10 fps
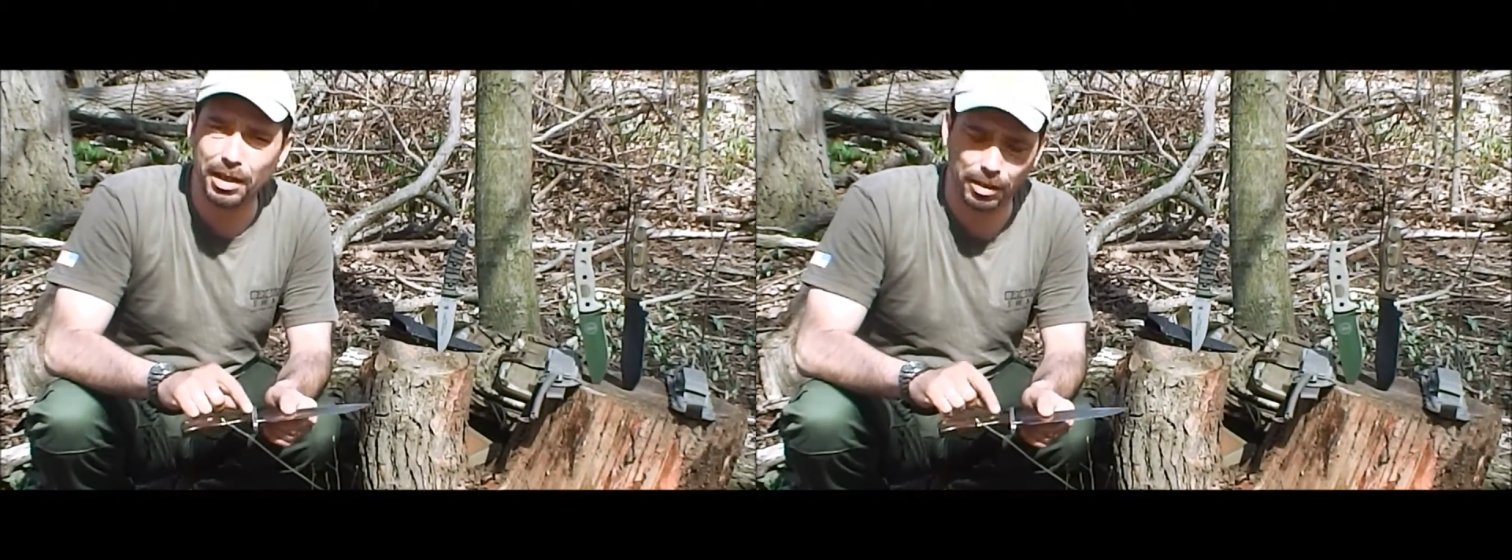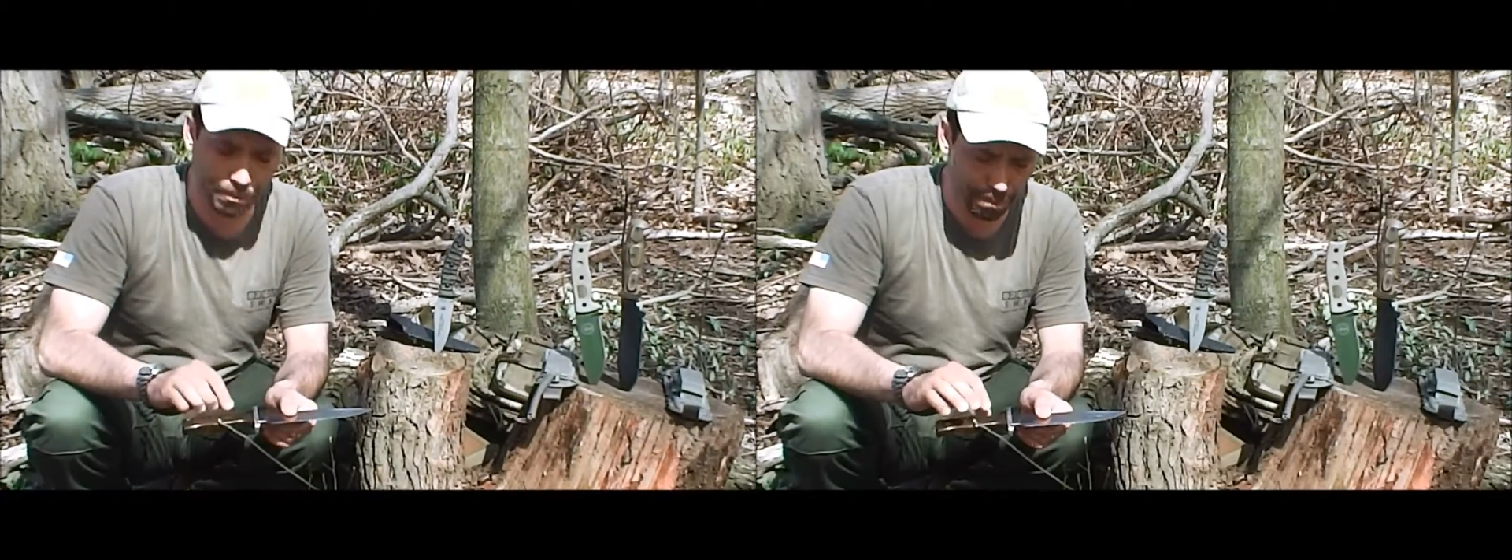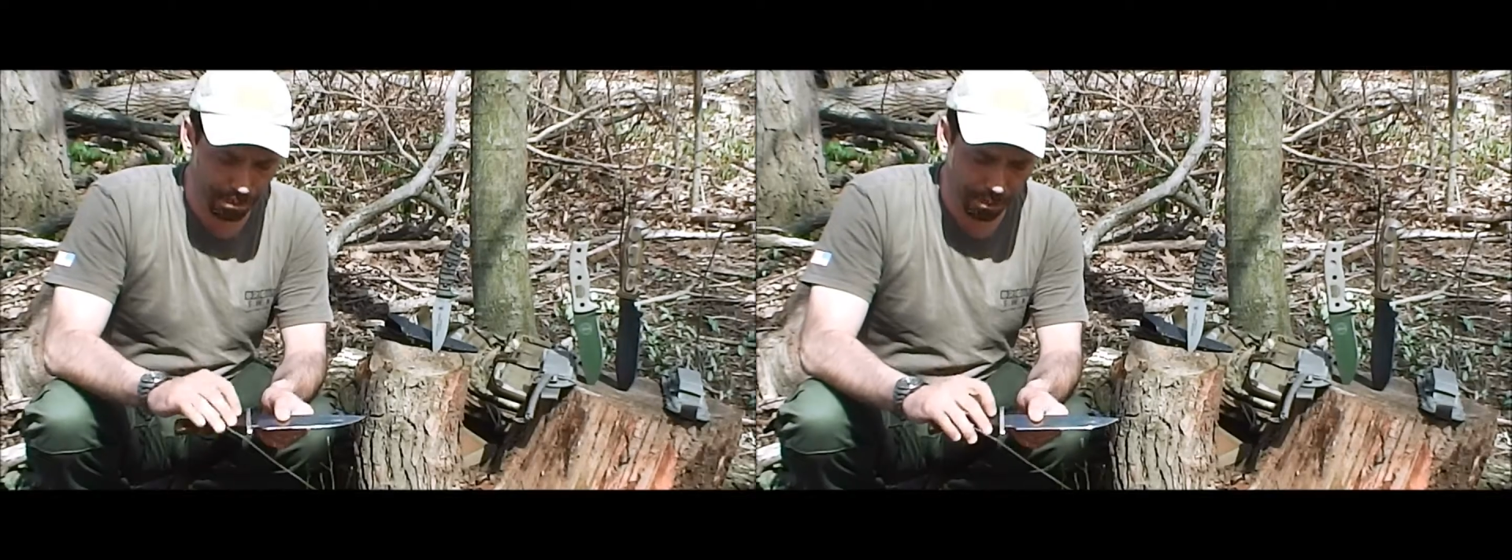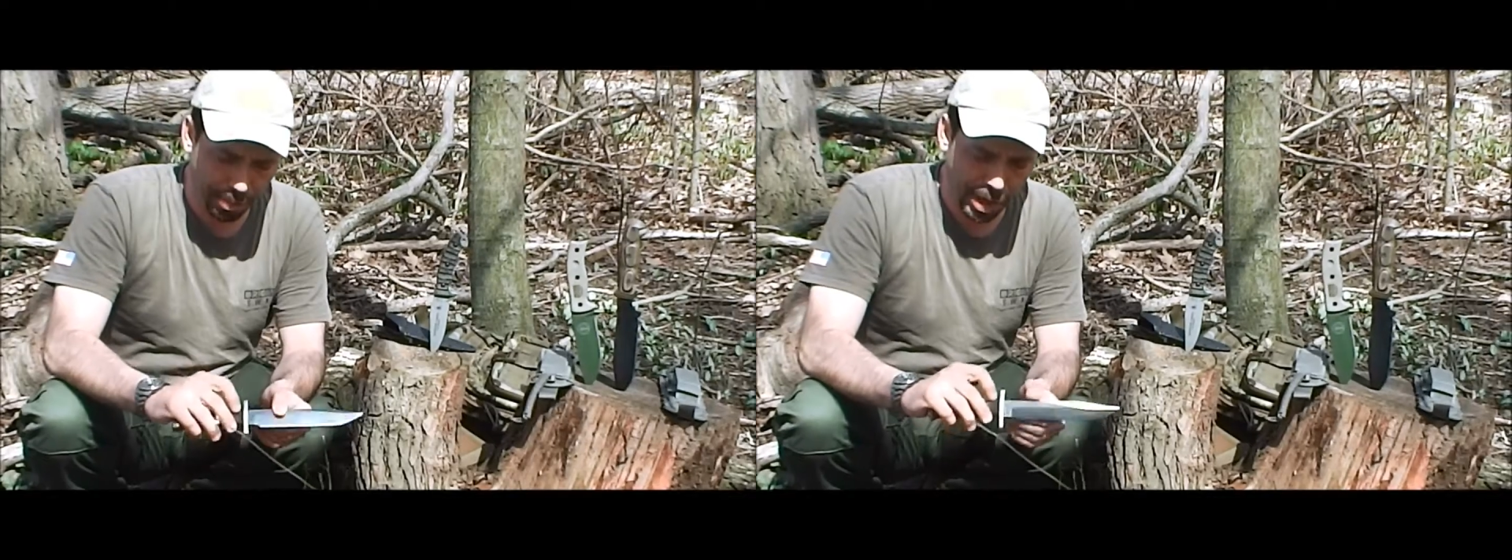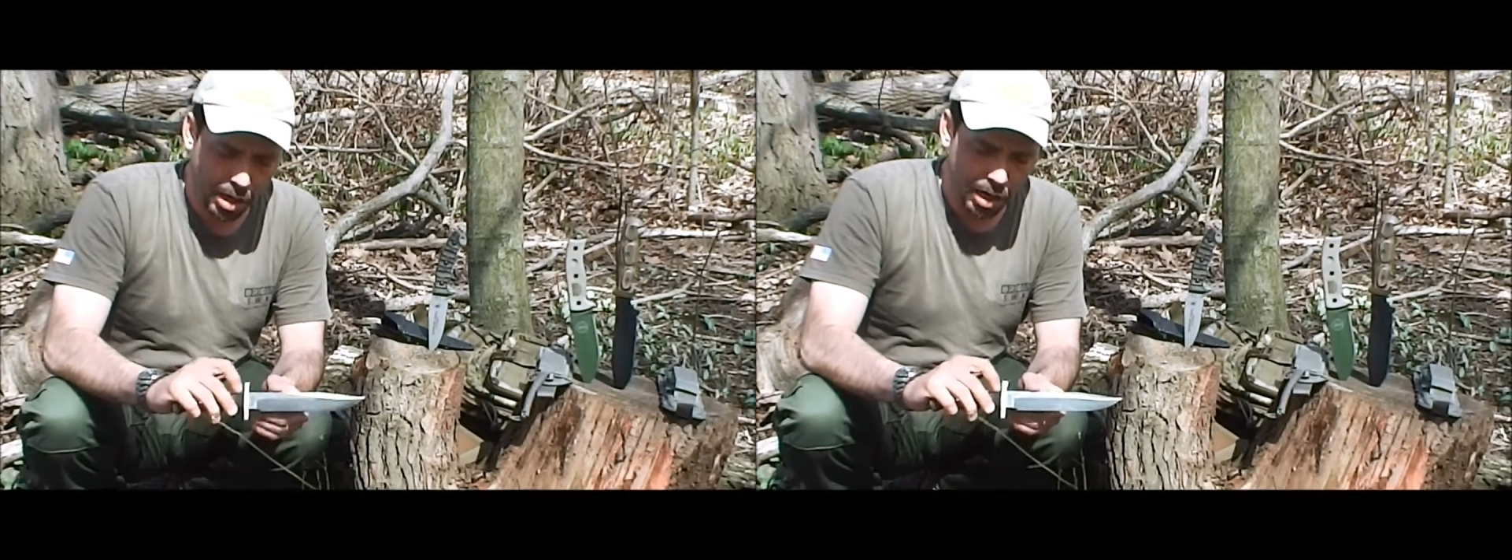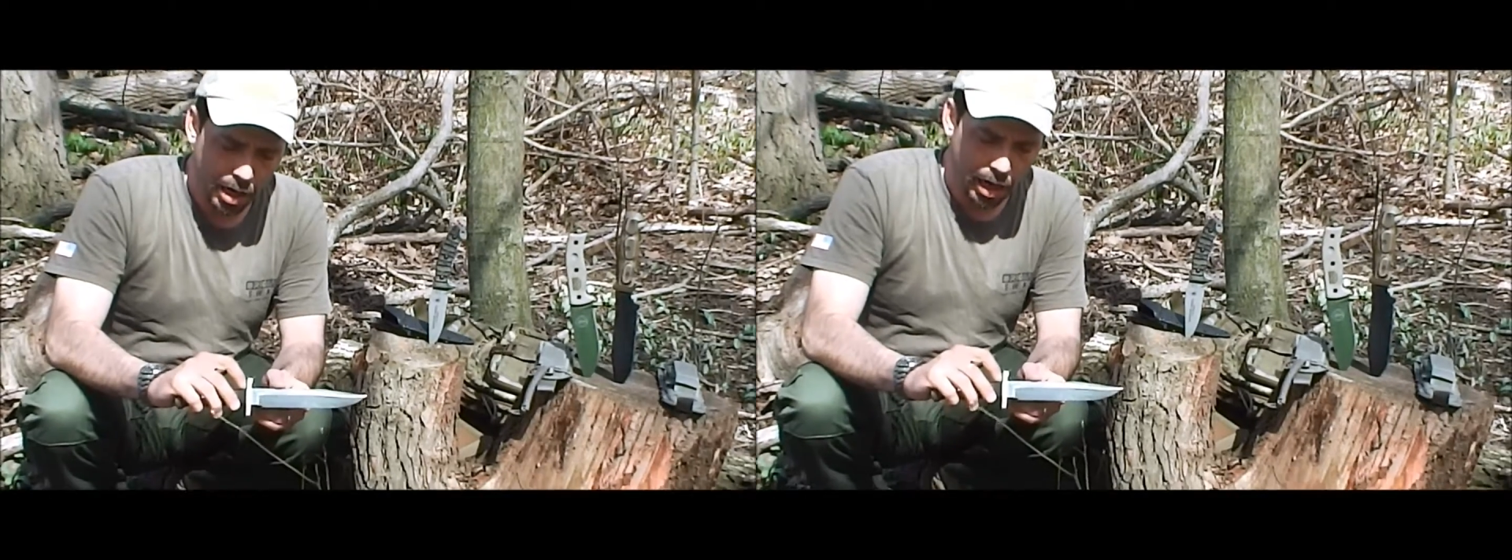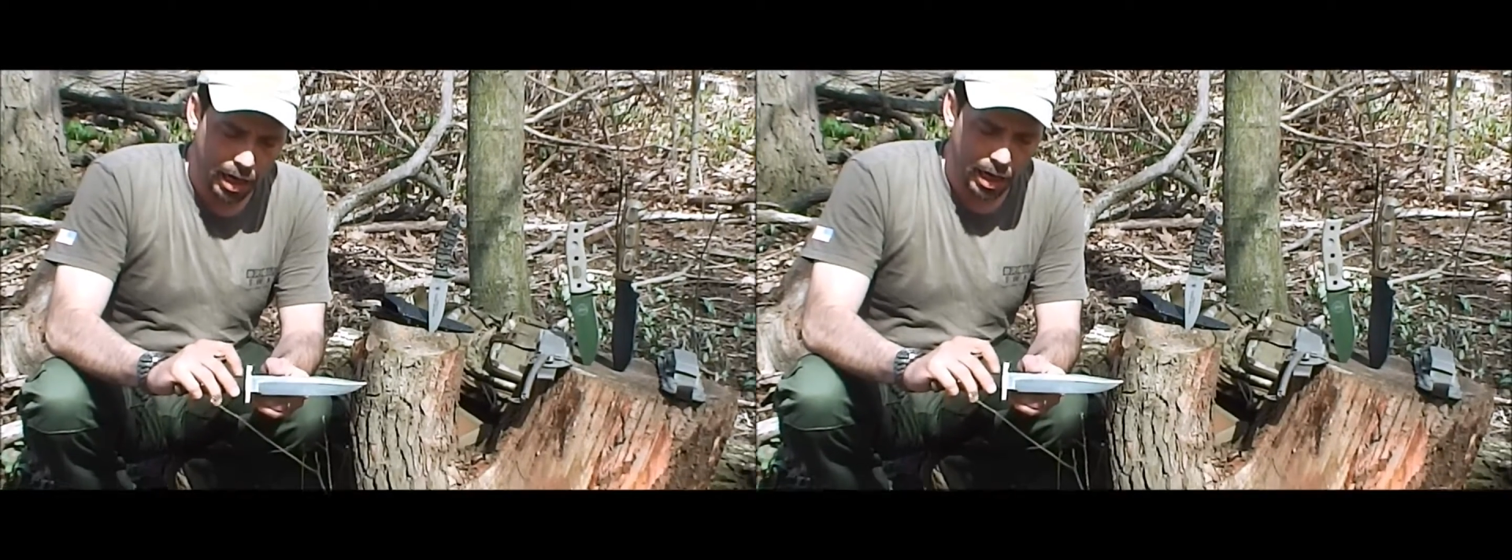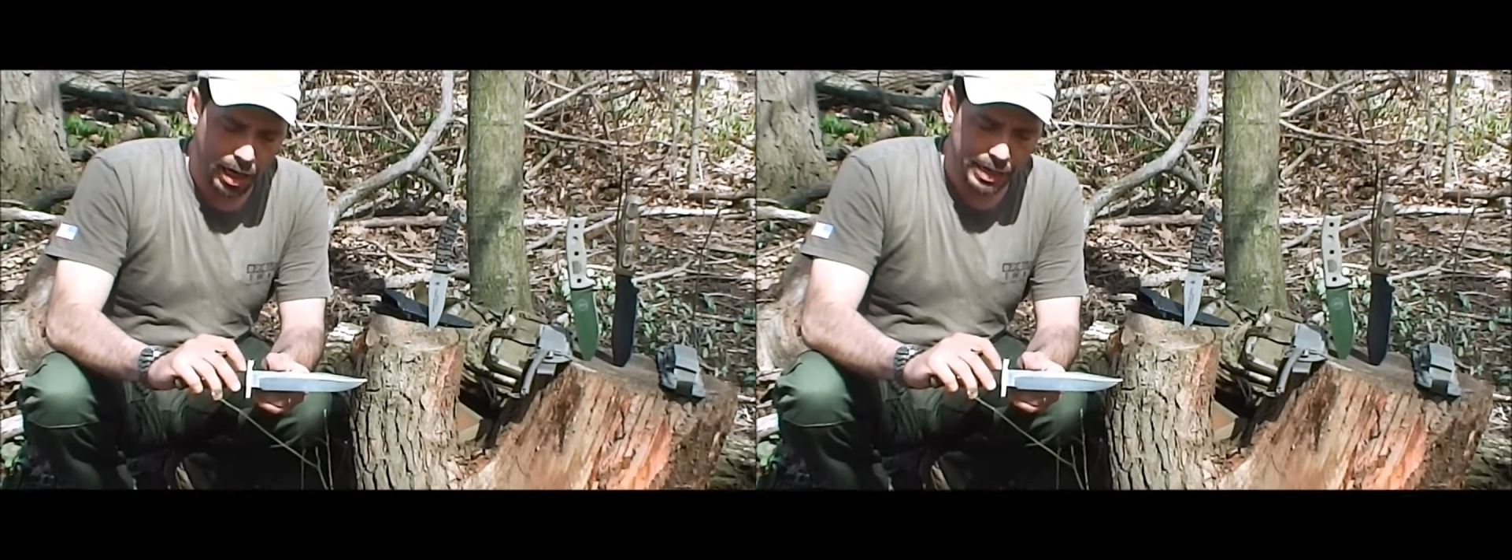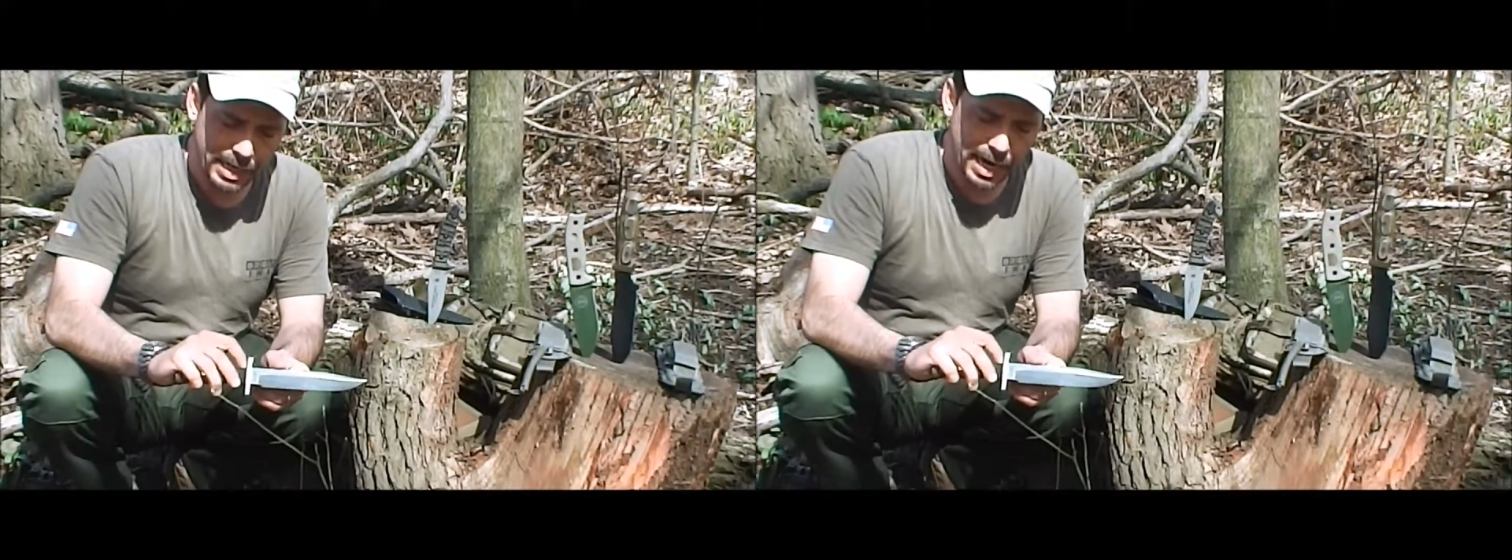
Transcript: here, uh, a